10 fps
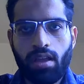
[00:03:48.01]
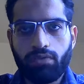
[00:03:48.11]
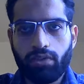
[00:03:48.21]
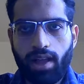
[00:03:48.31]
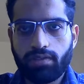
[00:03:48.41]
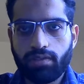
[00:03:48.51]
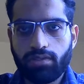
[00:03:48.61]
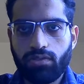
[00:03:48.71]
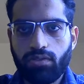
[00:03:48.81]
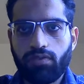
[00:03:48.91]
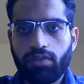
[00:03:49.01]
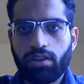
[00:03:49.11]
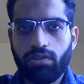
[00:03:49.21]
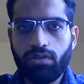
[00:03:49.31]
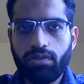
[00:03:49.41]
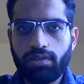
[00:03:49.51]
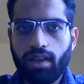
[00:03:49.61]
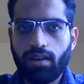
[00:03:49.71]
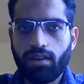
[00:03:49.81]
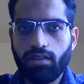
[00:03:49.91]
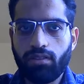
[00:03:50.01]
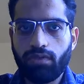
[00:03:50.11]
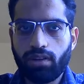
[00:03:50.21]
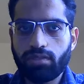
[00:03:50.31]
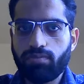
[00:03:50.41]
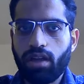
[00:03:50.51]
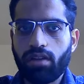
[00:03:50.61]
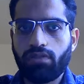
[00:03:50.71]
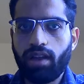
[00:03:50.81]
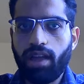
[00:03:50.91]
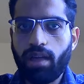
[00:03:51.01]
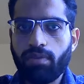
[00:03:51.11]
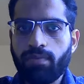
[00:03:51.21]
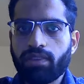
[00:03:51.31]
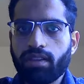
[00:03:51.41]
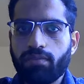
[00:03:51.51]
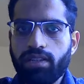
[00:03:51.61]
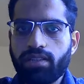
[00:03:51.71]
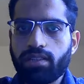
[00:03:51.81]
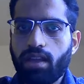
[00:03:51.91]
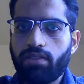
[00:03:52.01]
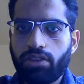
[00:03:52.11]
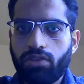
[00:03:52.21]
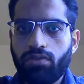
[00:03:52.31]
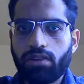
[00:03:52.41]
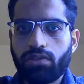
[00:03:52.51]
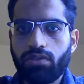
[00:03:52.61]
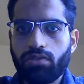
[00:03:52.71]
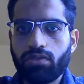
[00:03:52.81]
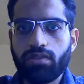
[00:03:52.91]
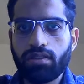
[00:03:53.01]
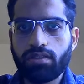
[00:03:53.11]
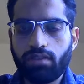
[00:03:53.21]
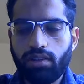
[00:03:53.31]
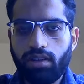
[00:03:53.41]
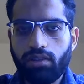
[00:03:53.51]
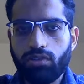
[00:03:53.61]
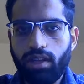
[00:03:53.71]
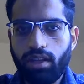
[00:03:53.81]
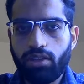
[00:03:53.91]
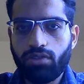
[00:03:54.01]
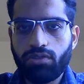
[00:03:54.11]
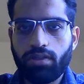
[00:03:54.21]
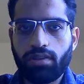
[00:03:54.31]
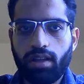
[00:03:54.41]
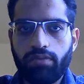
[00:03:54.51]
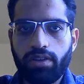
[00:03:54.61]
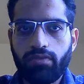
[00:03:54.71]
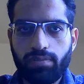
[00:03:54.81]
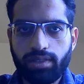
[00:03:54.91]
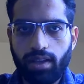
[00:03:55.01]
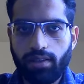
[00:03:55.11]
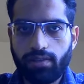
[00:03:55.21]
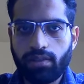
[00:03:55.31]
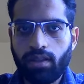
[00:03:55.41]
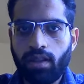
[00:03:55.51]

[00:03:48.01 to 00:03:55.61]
For access to our codes and other works by our lab, please scan the QR codes on the screen to take you to the relevant websites.